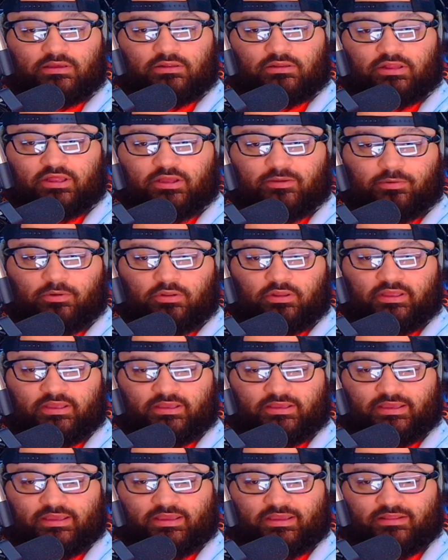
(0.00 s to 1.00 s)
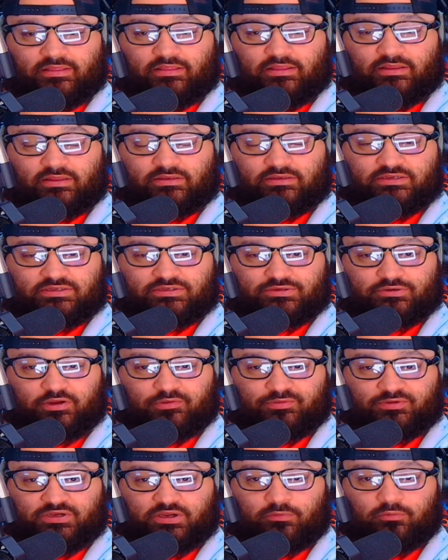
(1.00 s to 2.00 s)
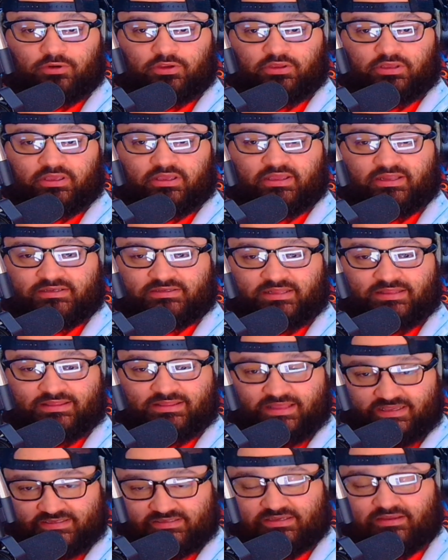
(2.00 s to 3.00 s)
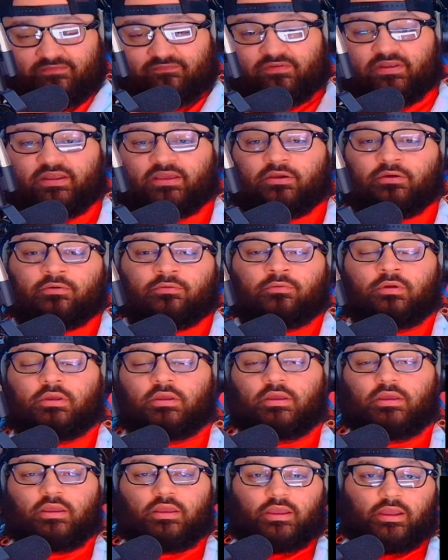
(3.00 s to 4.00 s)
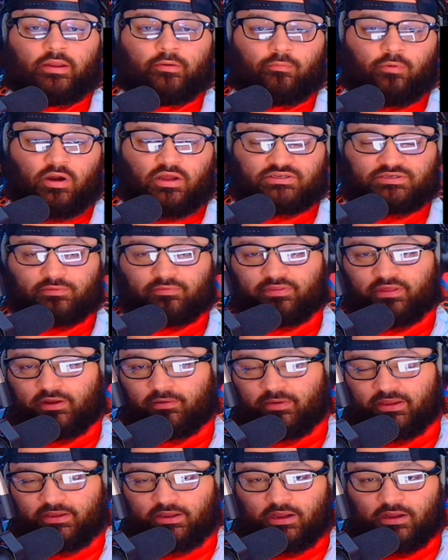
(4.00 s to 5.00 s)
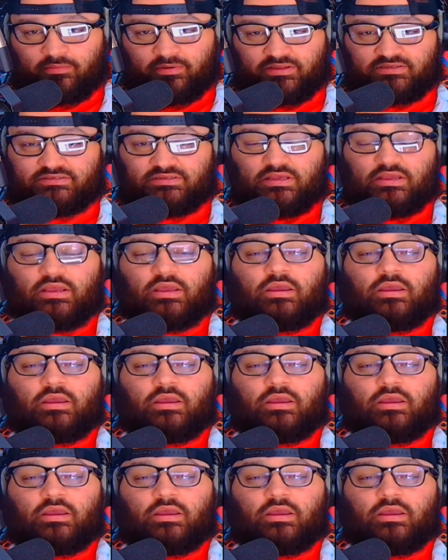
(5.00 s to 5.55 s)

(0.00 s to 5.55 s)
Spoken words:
clickable link in the description where you can get to this video and watch it without my comments.